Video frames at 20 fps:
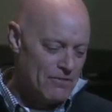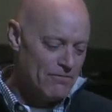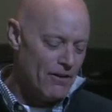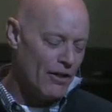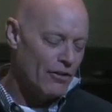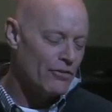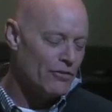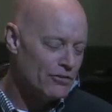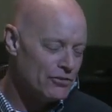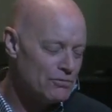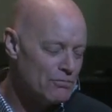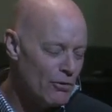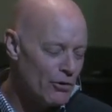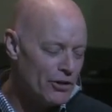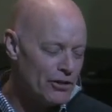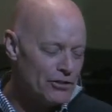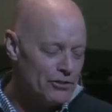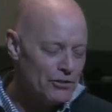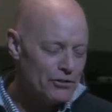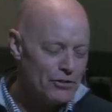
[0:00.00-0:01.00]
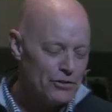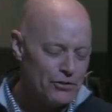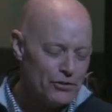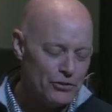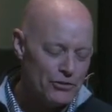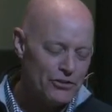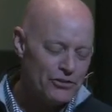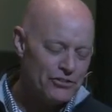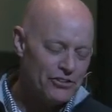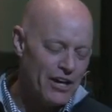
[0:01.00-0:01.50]
Father, this morning, your,
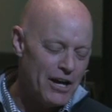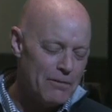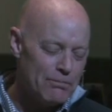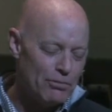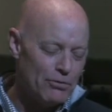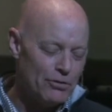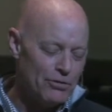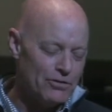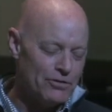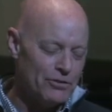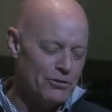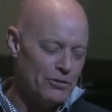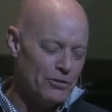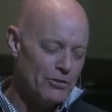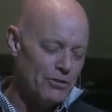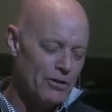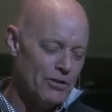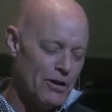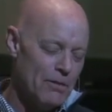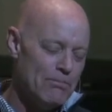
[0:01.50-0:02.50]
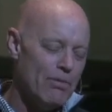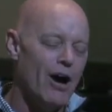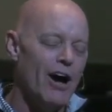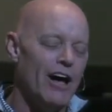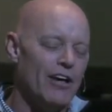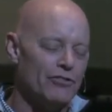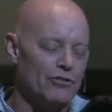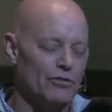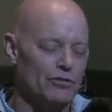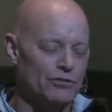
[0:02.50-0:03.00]
your disciple, your
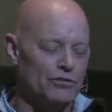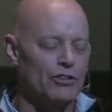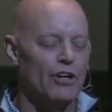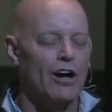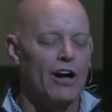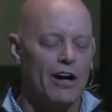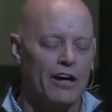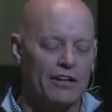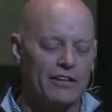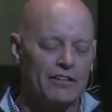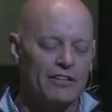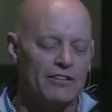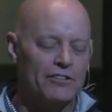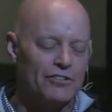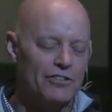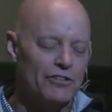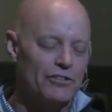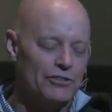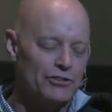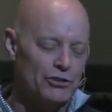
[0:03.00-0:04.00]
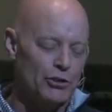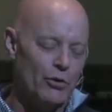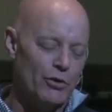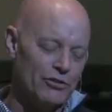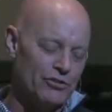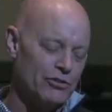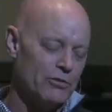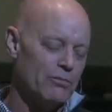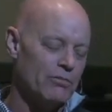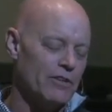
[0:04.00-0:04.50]
apostle John, is going to show
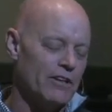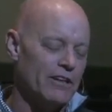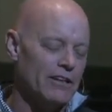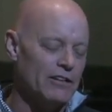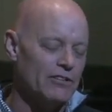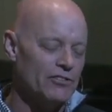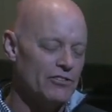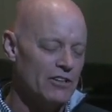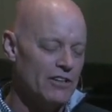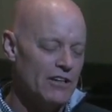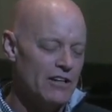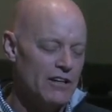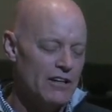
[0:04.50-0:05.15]
us some things.